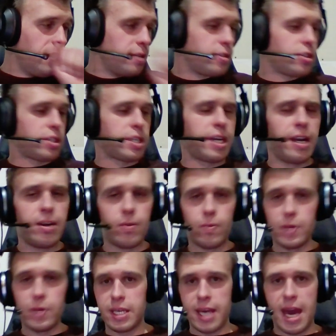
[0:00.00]
just to kind of
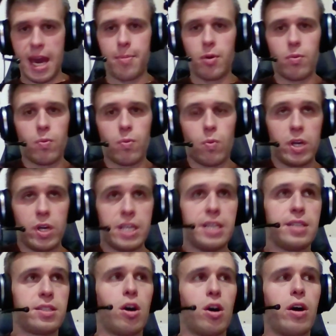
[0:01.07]
recap on what
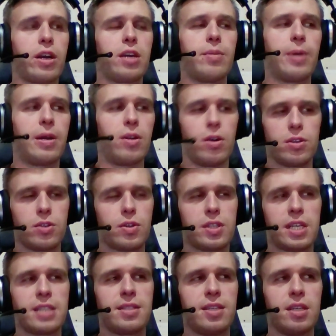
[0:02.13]
he's talking about, and also because
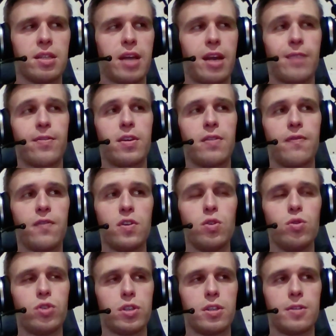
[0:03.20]
I see a lot of
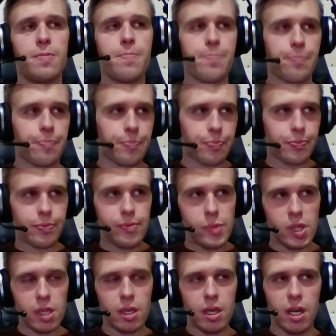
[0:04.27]
confusion
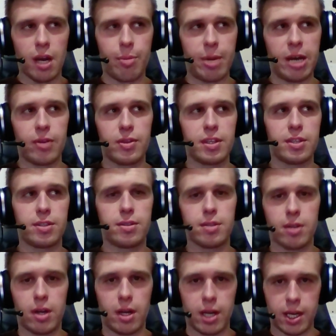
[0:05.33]
about this
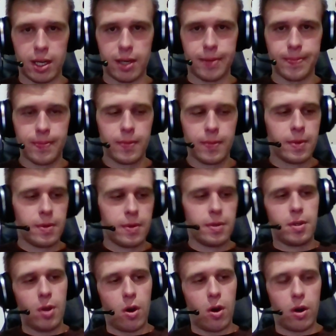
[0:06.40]
uh,
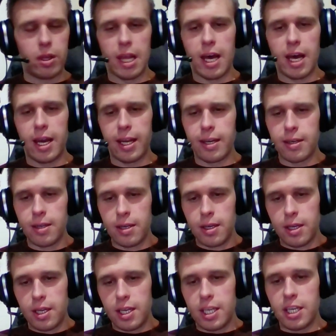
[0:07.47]
online,
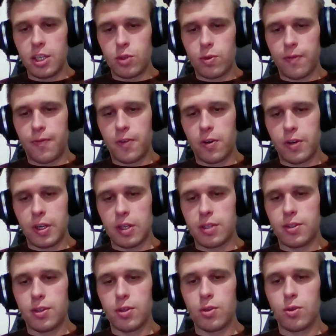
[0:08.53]
he's referring
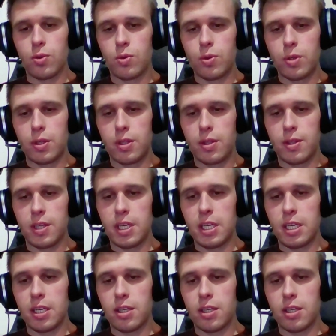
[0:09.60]
to the